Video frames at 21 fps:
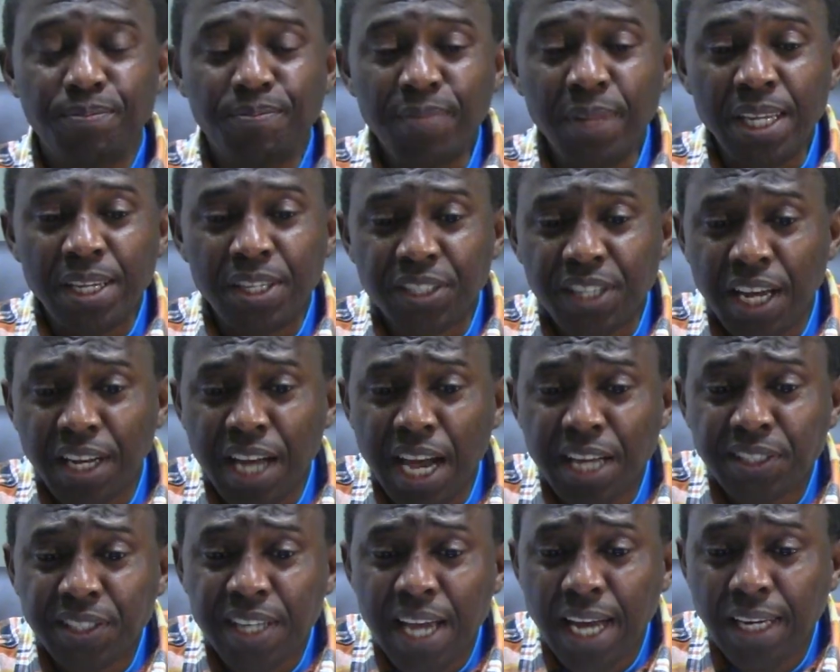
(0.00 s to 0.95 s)
Satan
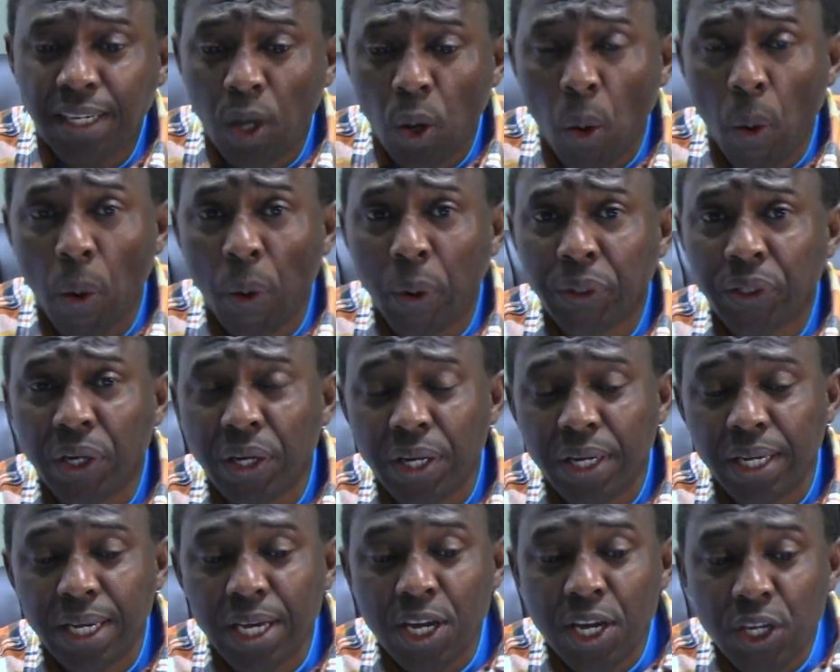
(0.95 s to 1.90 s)
said, Lord,
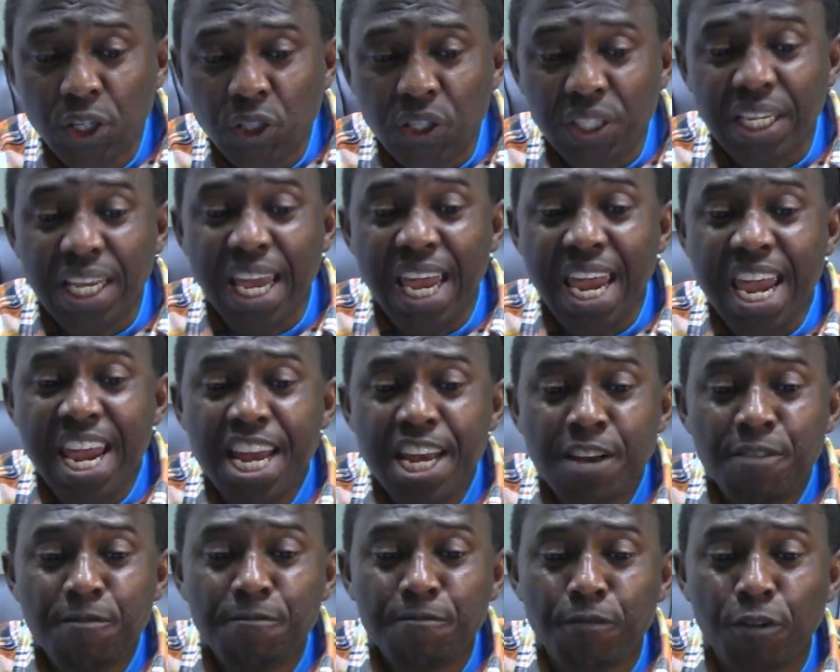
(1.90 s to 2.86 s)
skin
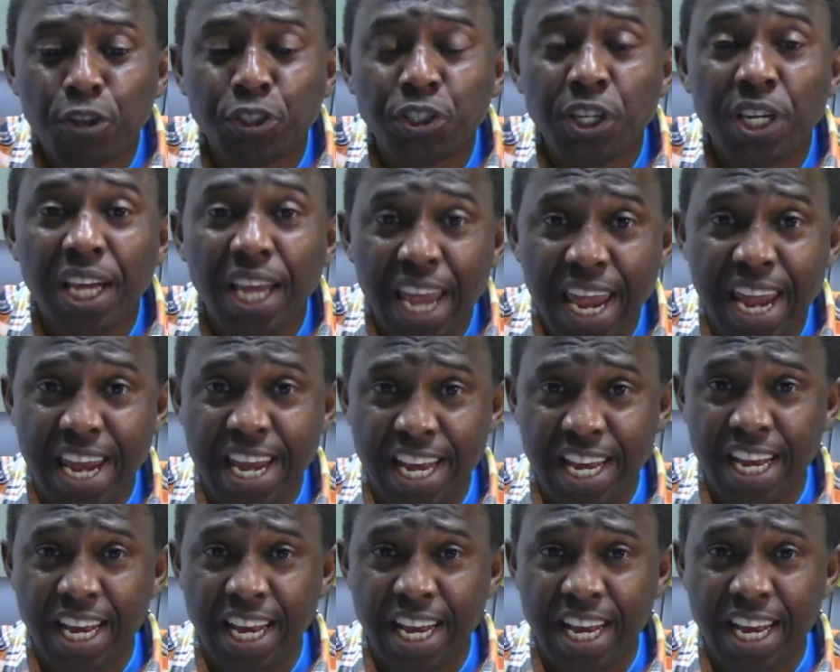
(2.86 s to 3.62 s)
for skin.